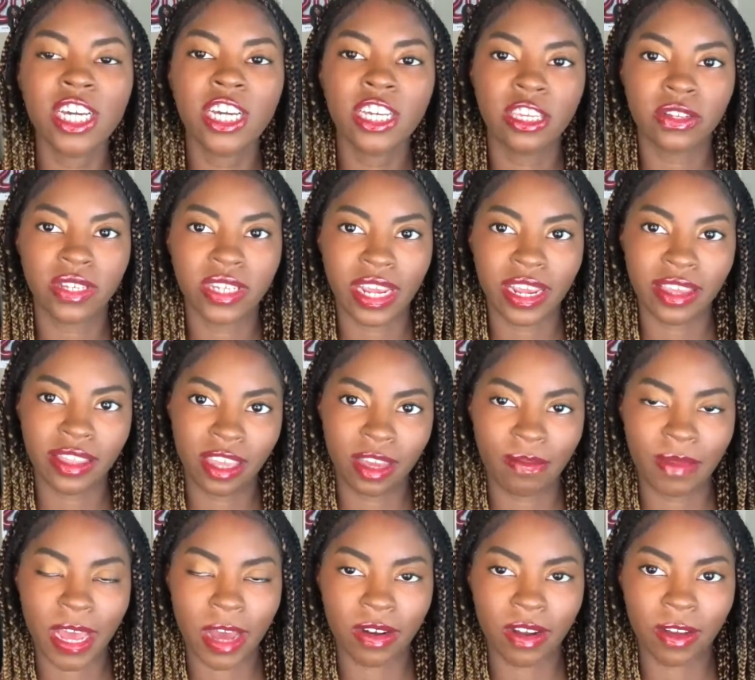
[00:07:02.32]
you take the
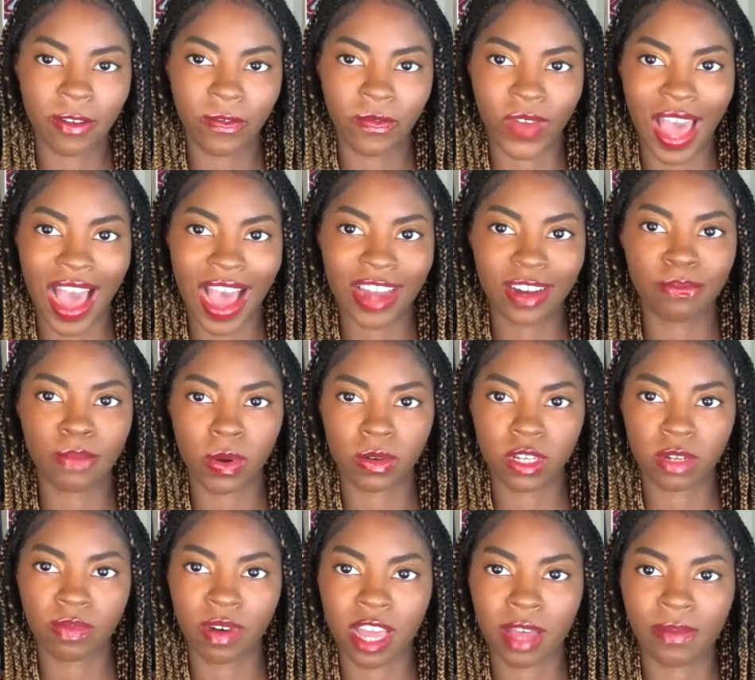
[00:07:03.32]
amount of fat,
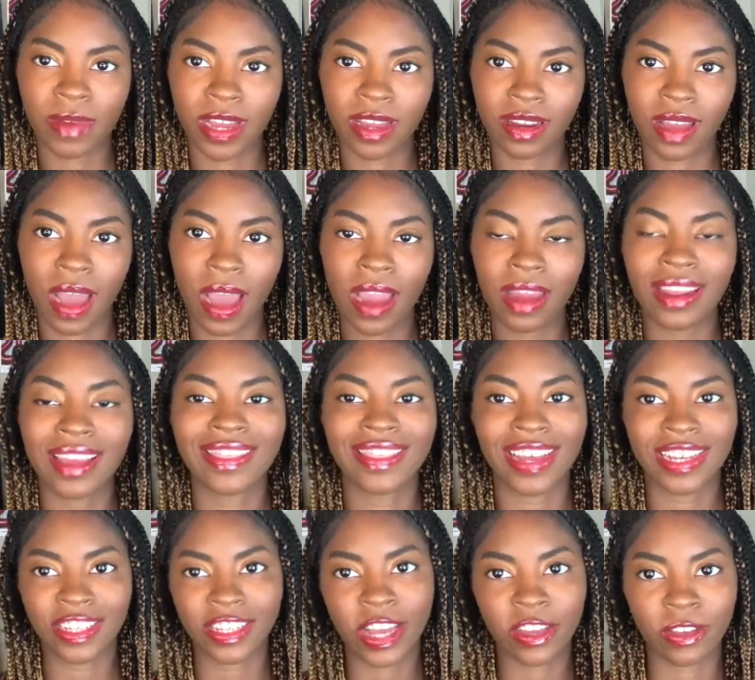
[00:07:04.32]
multiply it by 9, and
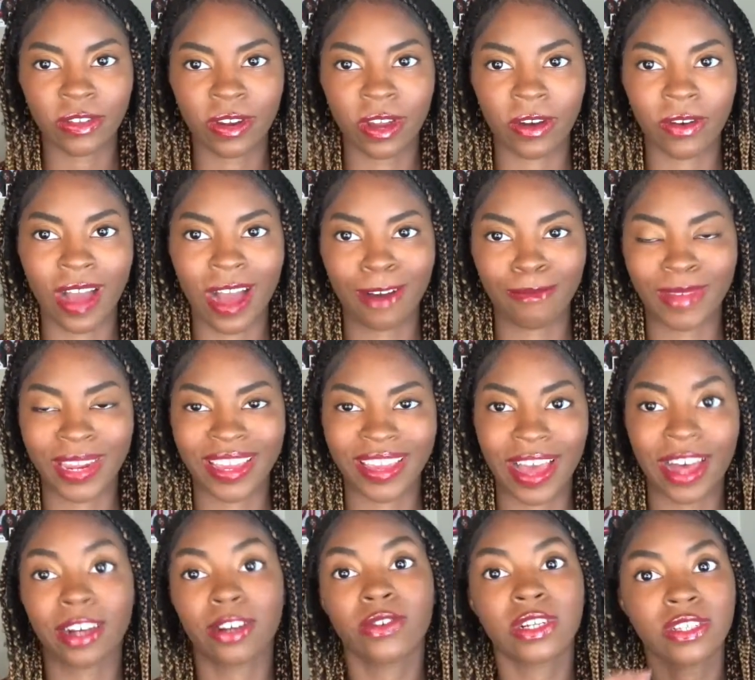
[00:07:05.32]
that's how you know how many
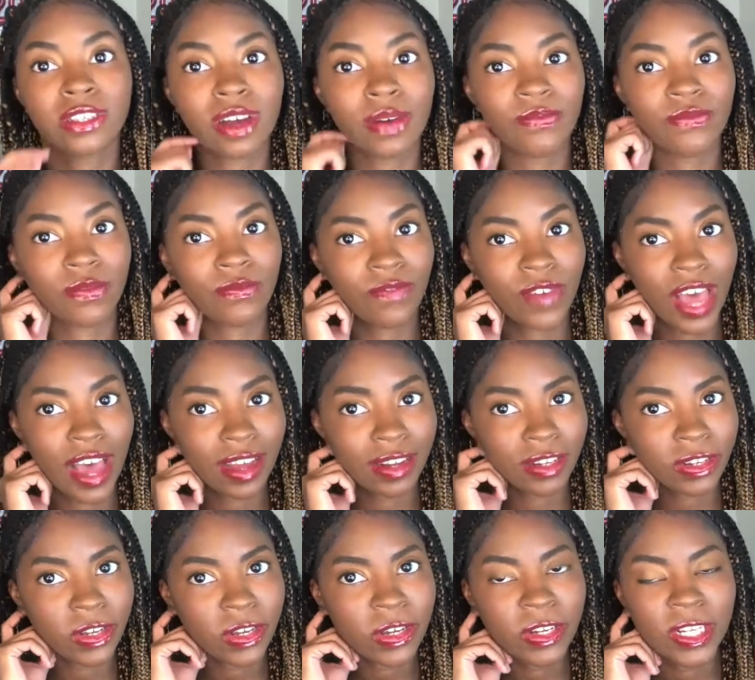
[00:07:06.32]
calories come from fat.
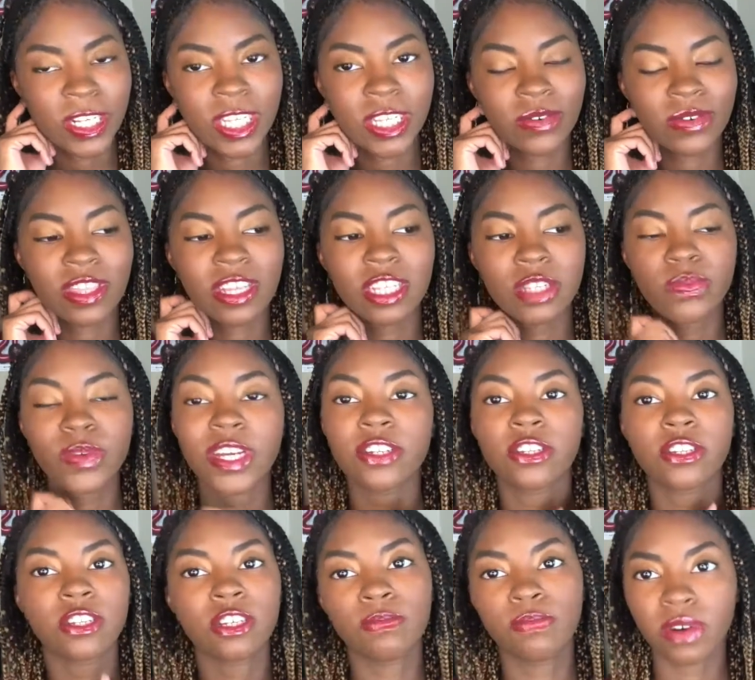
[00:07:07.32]
So in this we had
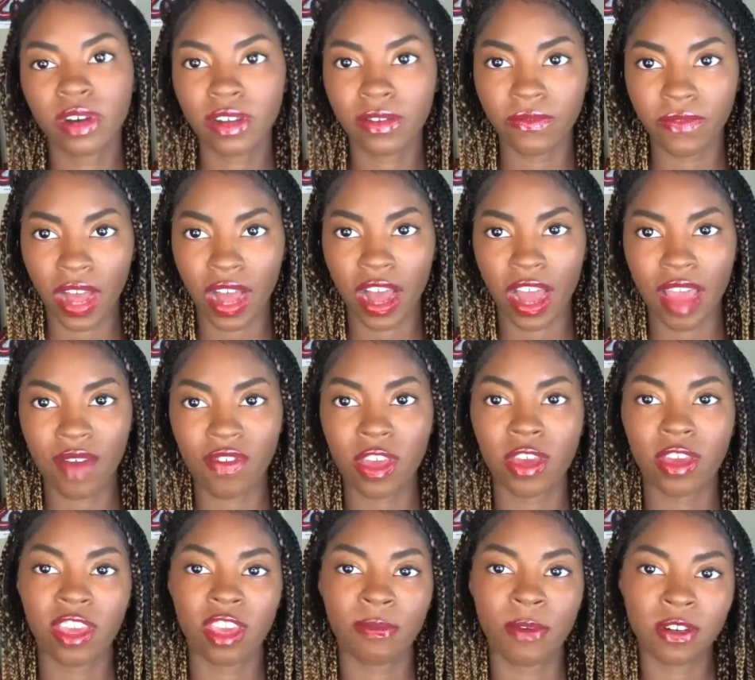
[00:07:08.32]
2.5,
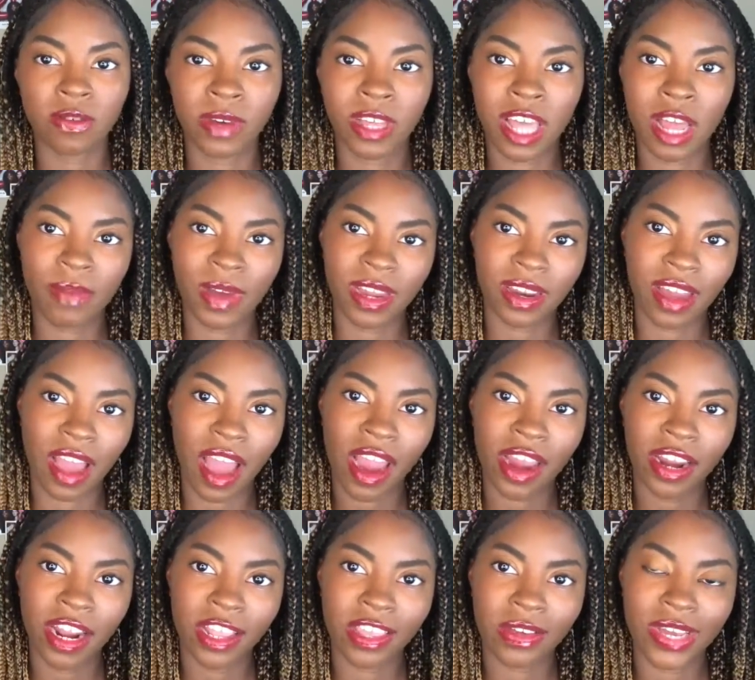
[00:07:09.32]
you multiply that by 9
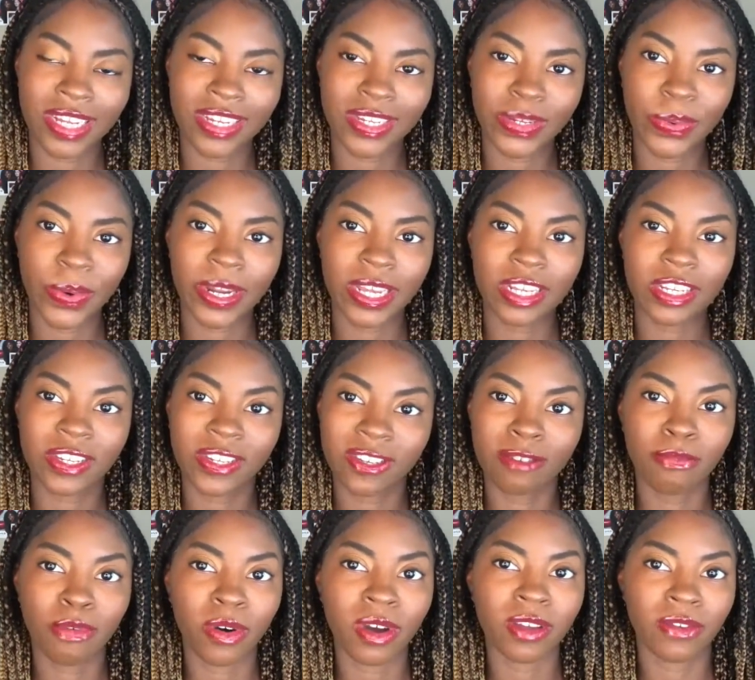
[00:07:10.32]
and you get
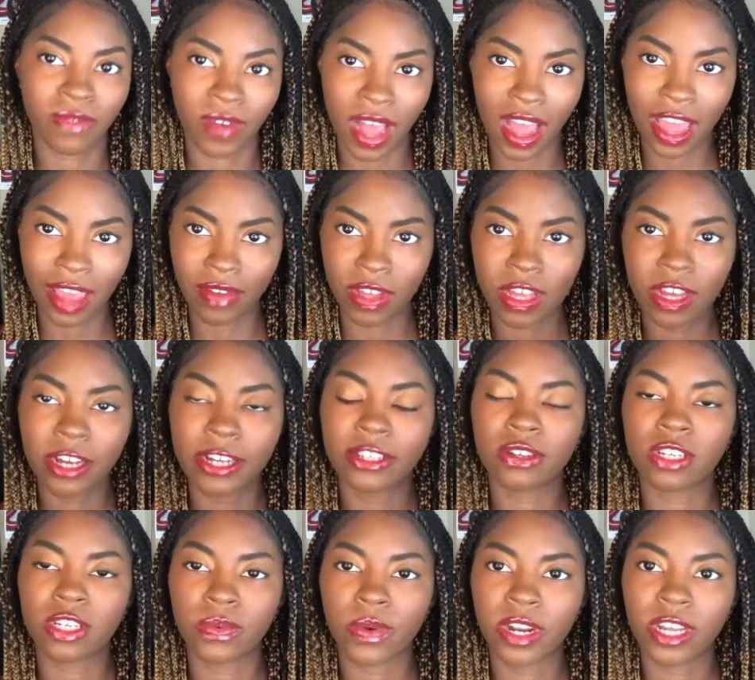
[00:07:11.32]
22.5. So
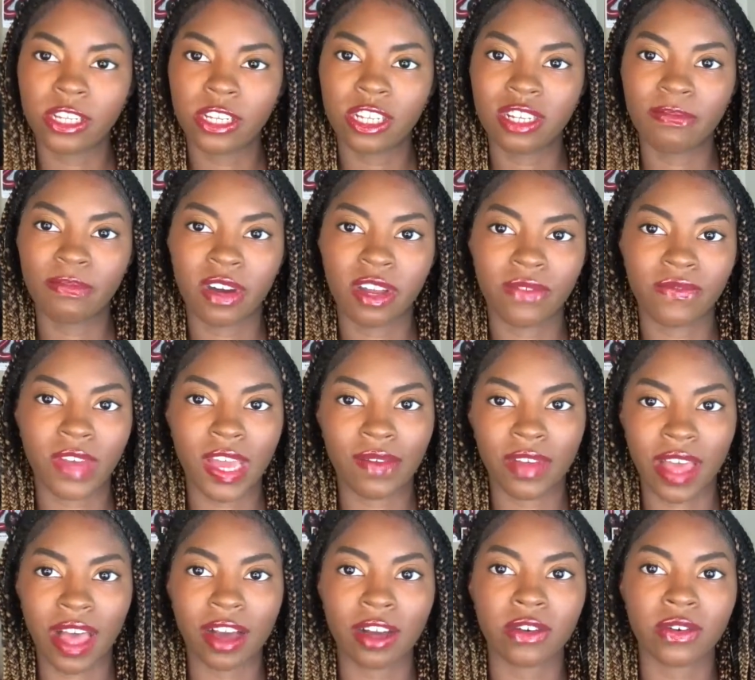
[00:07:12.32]
22.5
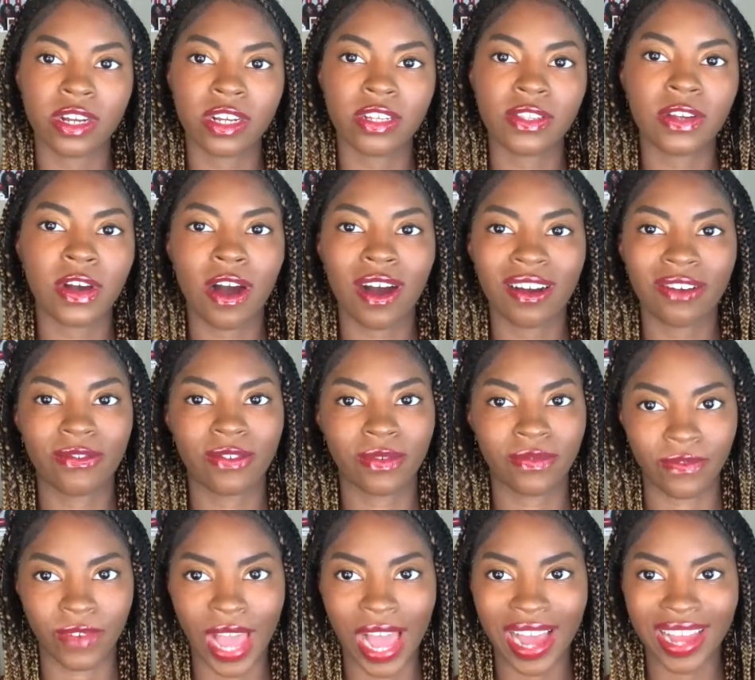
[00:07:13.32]
calories are
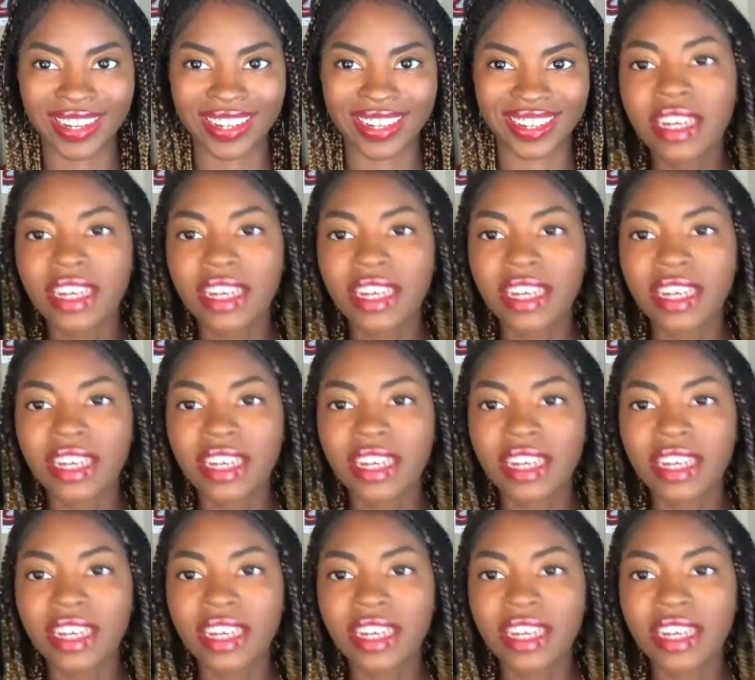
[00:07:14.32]
from fat.